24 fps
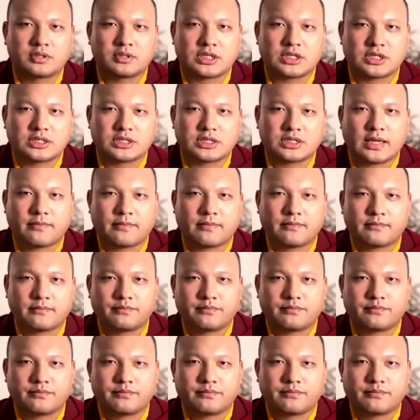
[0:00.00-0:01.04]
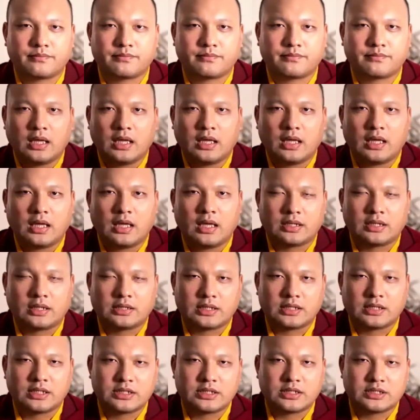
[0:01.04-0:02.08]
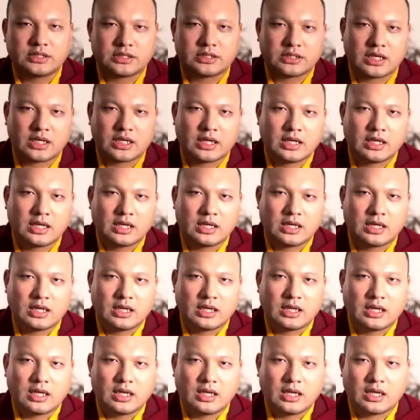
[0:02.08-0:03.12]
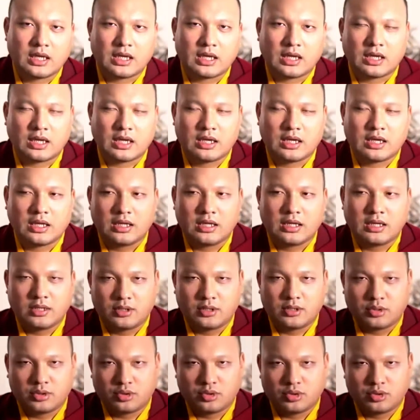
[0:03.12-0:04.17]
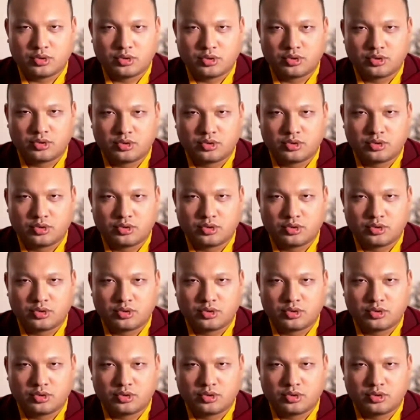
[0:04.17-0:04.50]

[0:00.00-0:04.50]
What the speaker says: When I get better, I'll follow along. So that's what he said.